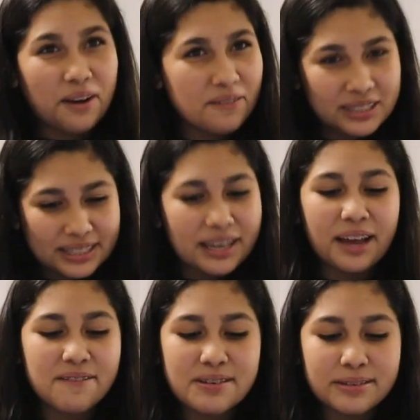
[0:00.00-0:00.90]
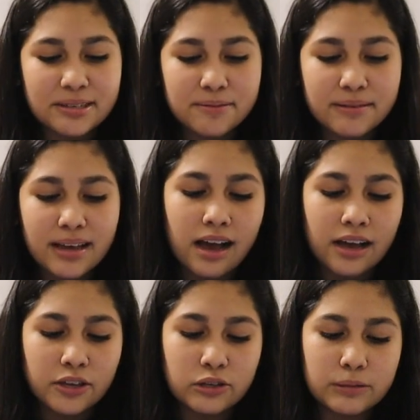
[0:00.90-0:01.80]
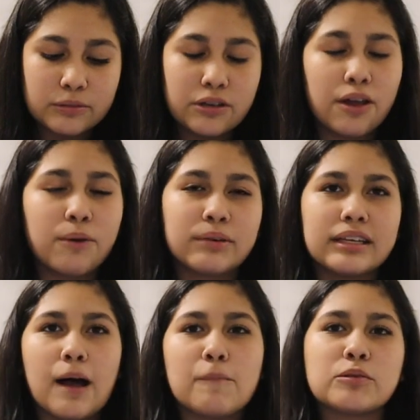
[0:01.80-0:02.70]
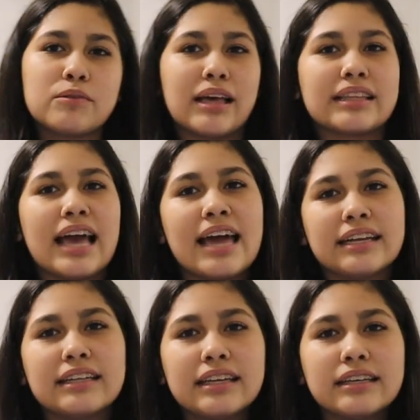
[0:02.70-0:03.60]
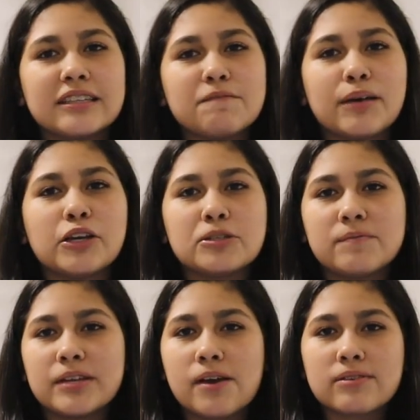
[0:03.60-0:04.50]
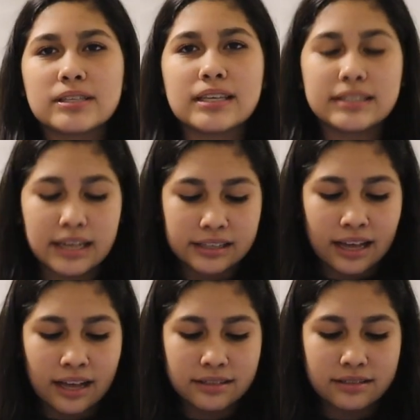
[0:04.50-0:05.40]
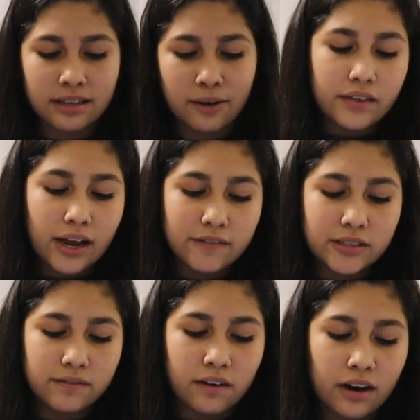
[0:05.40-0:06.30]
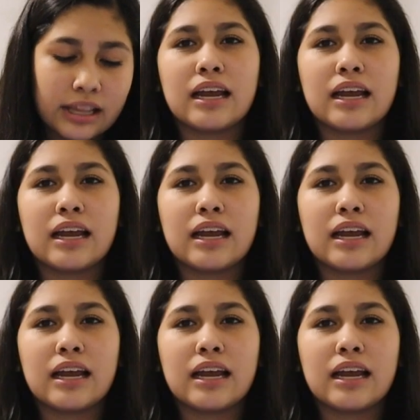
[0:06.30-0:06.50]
Obviously, I have YouTube. YouTube Studio really helps me with like the analytics of my YouTube videos and things like that. So then I have Safari.